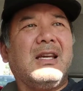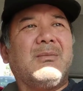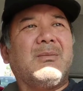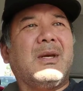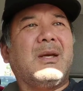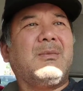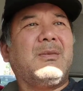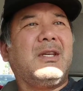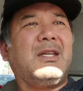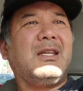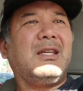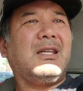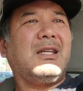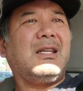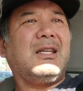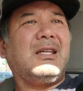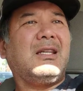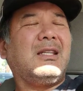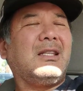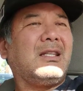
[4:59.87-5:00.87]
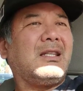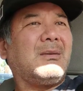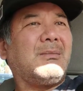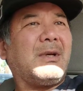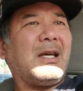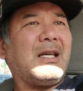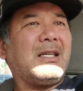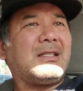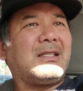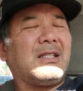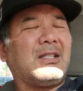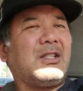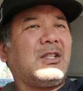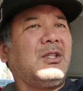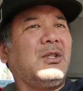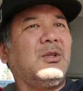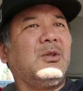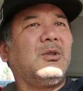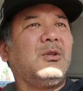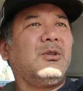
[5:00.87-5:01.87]
Maybe the Mazda
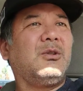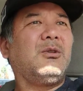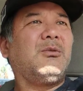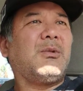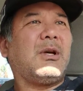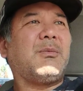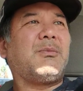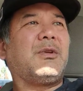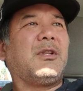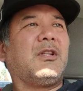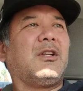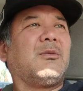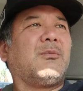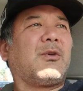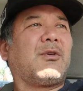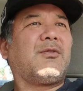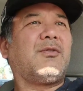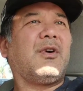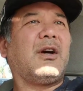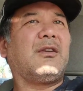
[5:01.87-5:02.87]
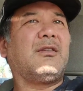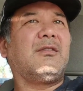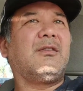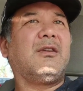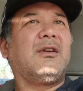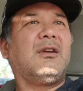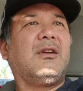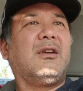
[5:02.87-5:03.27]
2 might be a little more fun